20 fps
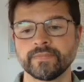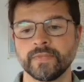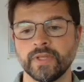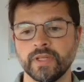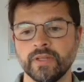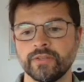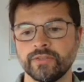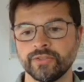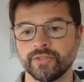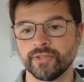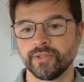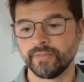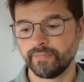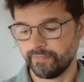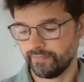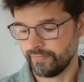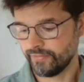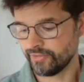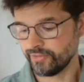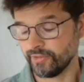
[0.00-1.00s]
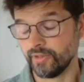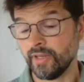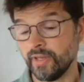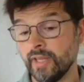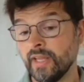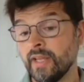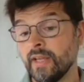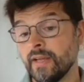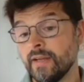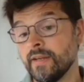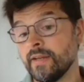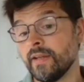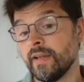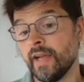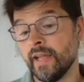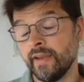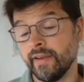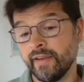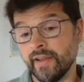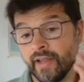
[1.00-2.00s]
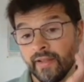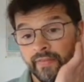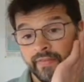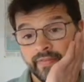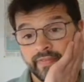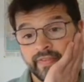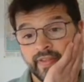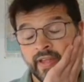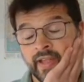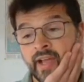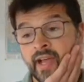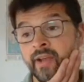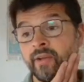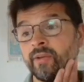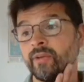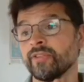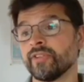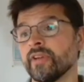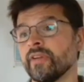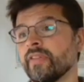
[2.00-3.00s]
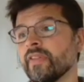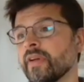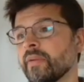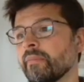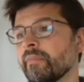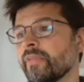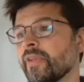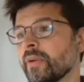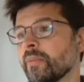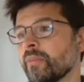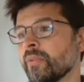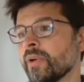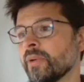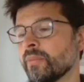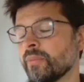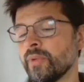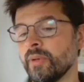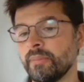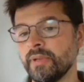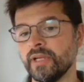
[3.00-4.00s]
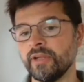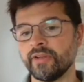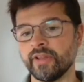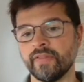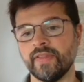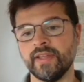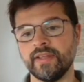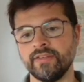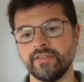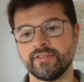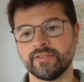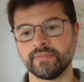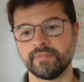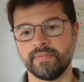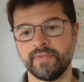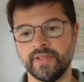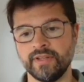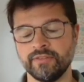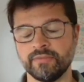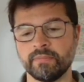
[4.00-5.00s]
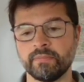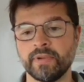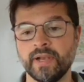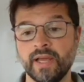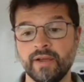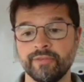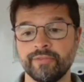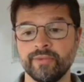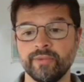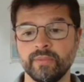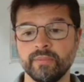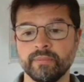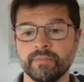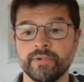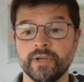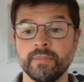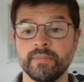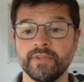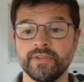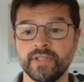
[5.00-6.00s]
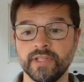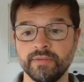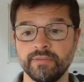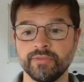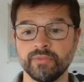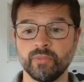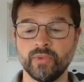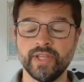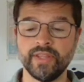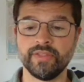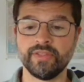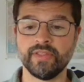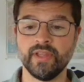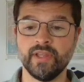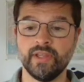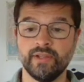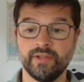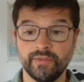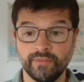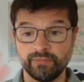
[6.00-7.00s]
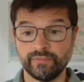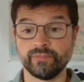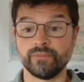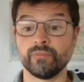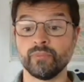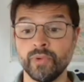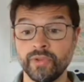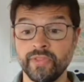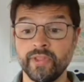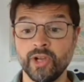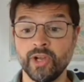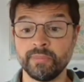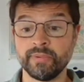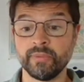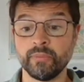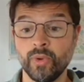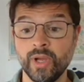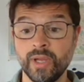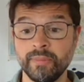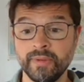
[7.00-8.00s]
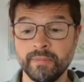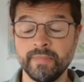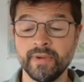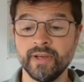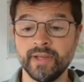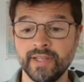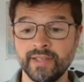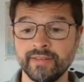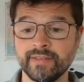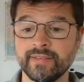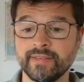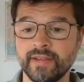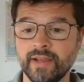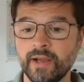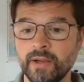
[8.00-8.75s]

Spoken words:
Sure, and also that we're building these platform primitives with the open web in mind.